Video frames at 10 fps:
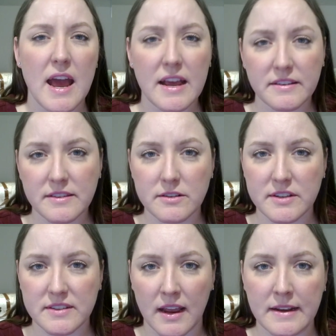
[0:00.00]
As they're
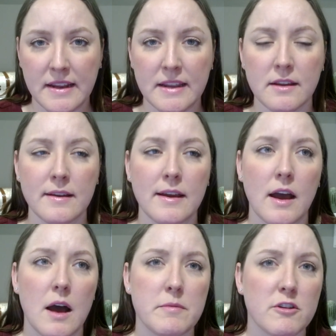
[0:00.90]
designing,
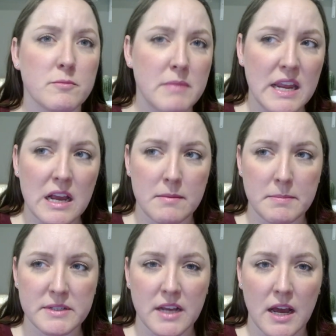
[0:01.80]
there may come
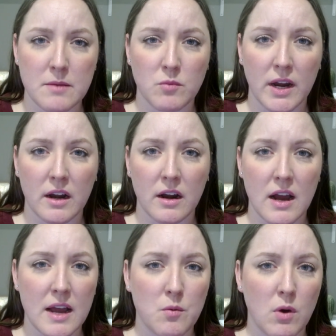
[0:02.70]
up a time where
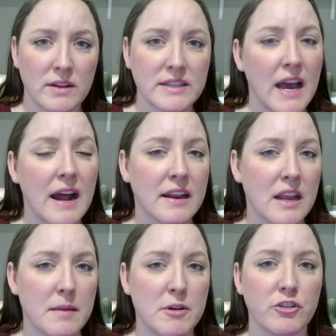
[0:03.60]
I want to add an
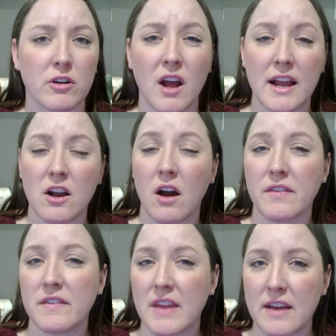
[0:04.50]
image or an icon
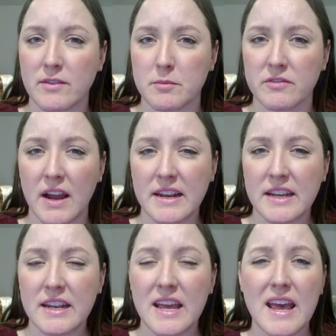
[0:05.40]
that they haven't
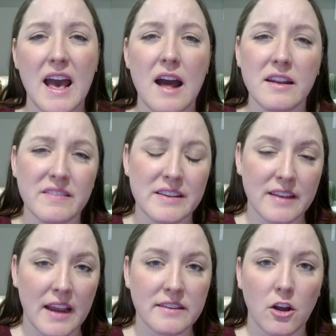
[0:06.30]
provided, and in this
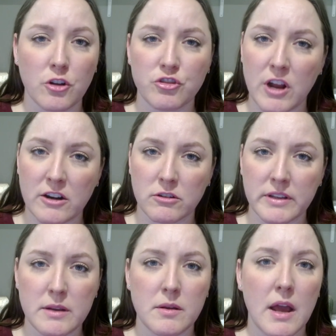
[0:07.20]
case, I'll
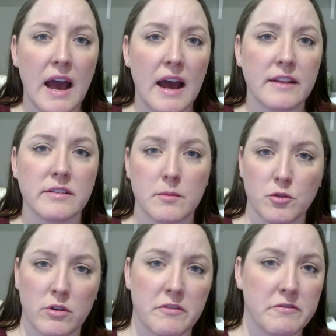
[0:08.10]
generally add some
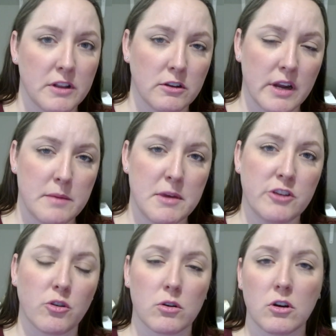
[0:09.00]
sort of filler
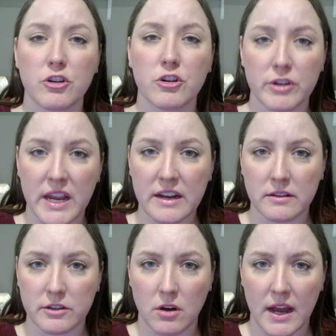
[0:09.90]
image or I'll create a
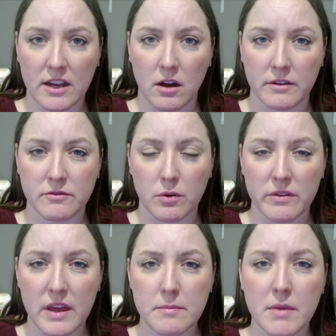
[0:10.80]
little icon for
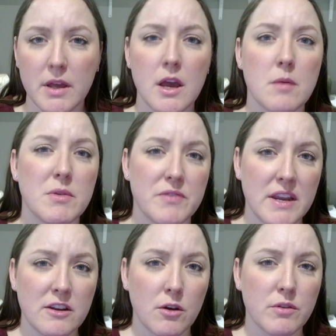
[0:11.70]
them, but
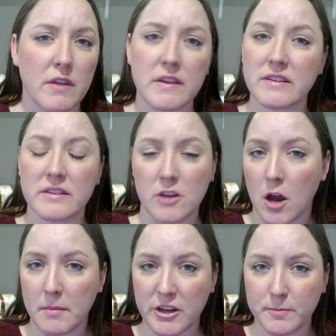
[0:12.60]
they know that this is
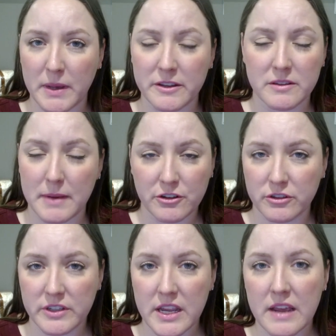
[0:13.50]
not my
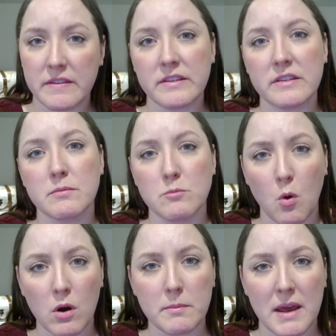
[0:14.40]
specialty, and this is
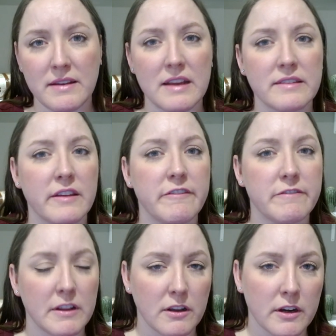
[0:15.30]
more meant as a
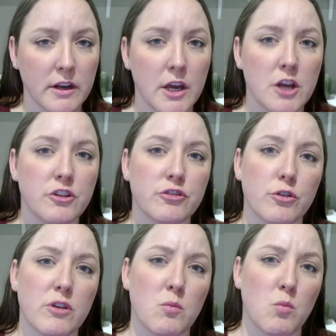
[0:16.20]
filler to
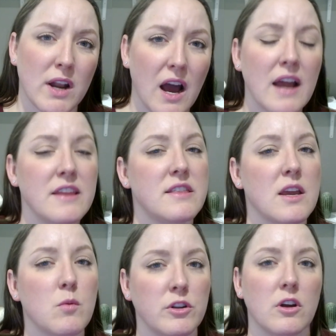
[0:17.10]
show them what I
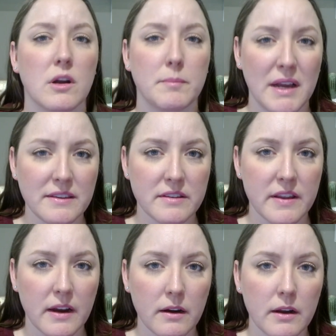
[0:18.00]
think would look best
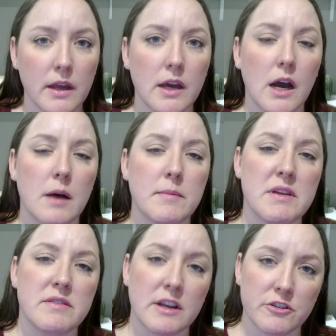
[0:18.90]
there,
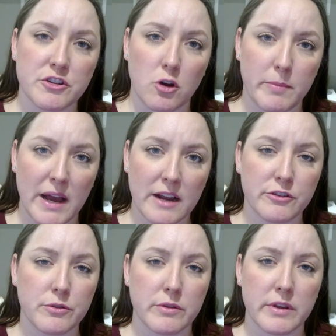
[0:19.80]
and there to go back
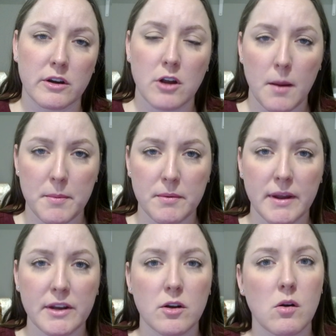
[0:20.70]
to their
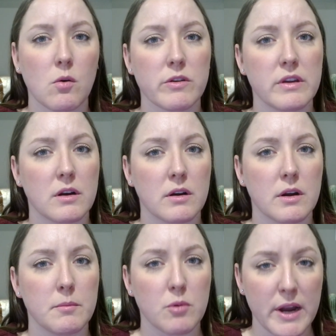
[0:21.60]
copywriter or their
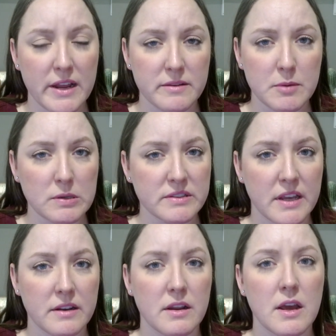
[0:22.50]
brand
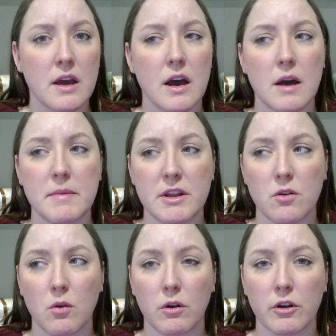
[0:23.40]
person in
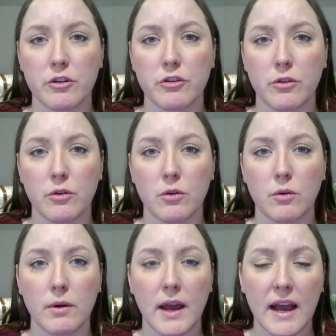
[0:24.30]
order
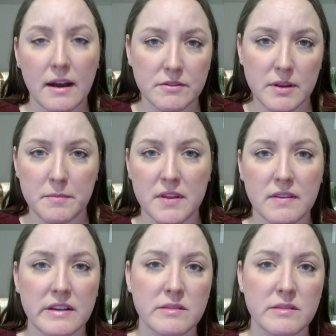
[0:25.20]
to have something that's